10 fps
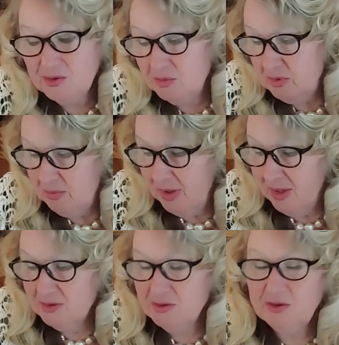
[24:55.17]
to be
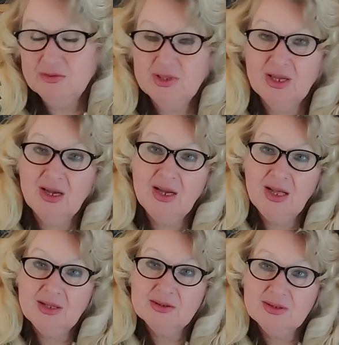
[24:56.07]
part of the
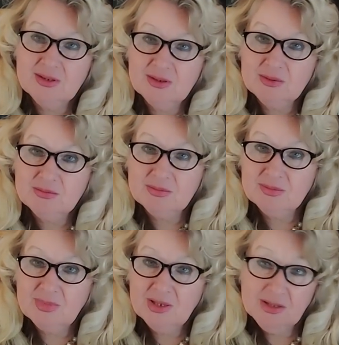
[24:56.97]
clan.
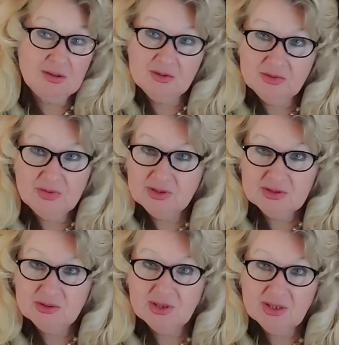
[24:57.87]
I don't think
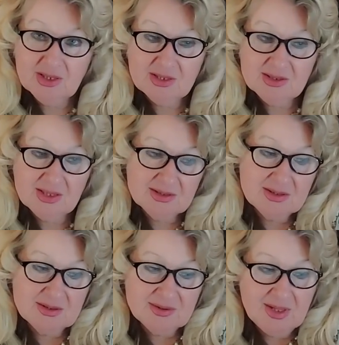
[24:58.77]
so. I heard that,
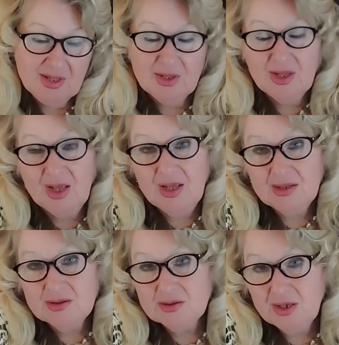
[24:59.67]

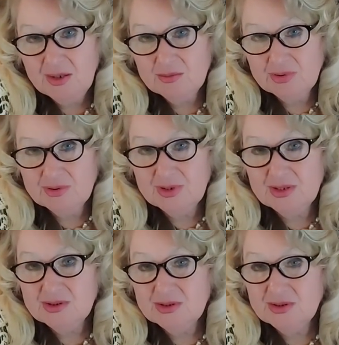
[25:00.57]
and Trump
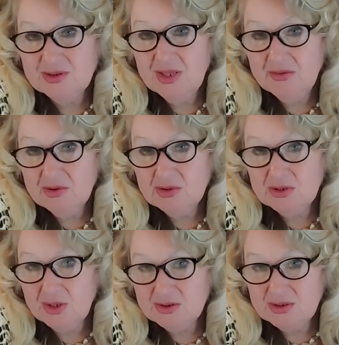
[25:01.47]
does never
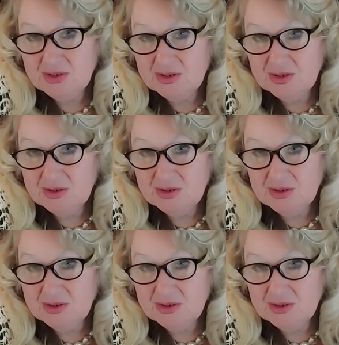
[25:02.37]
trusted